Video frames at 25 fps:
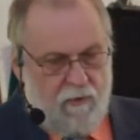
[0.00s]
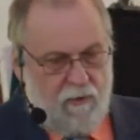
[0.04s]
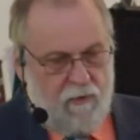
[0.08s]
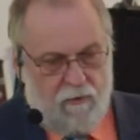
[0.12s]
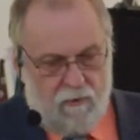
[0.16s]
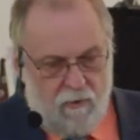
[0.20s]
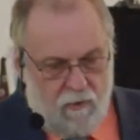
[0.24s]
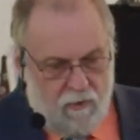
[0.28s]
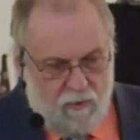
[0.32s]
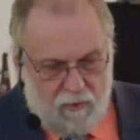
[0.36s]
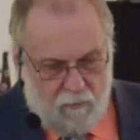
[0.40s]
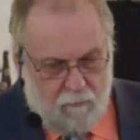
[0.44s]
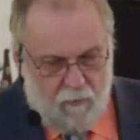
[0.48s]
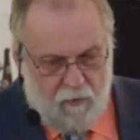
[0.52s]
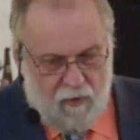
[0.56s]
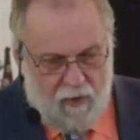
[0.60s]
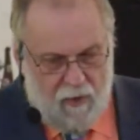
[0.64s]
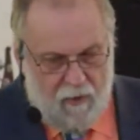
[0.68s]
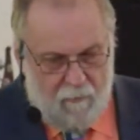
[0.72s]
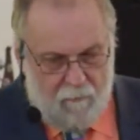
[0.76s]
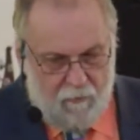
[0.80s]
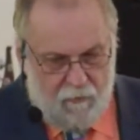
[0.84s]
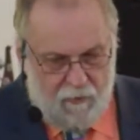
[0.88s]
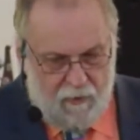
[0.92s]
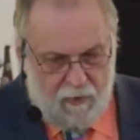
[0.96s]
took the
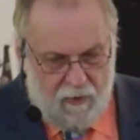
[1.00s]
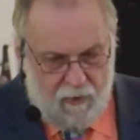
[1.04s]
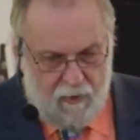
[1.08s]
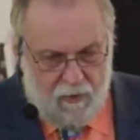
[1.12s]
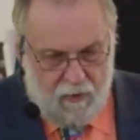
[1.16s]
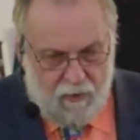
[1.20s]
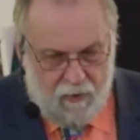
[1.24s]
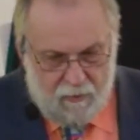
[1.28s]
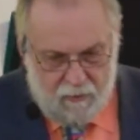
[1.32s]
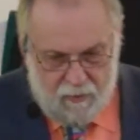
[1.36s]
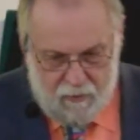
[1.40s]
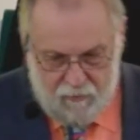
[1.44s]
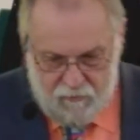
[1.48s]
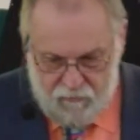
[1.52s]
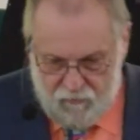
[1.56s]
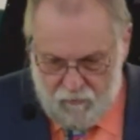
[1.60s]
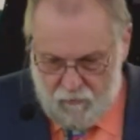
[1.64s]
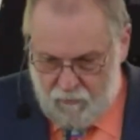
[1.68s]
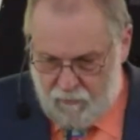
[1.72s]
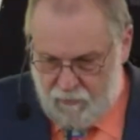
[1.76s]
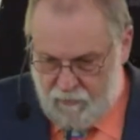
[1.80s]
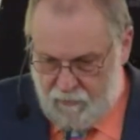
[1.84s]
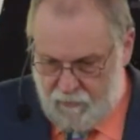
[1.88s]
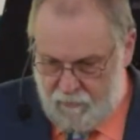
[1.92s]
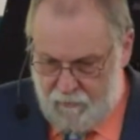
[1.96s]
property and they
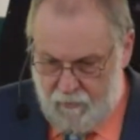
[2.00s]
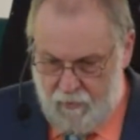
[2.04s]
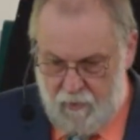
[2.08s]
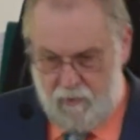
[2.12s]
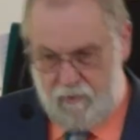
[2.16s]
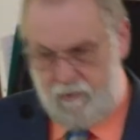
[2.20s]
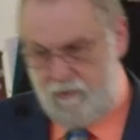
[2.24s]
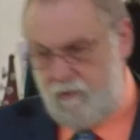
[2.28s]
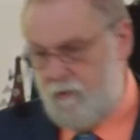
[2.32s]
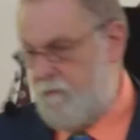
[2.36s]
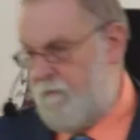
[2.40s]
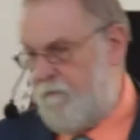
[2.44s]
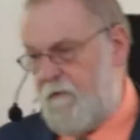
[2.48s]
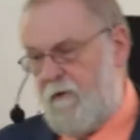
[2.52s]
sold it at auction for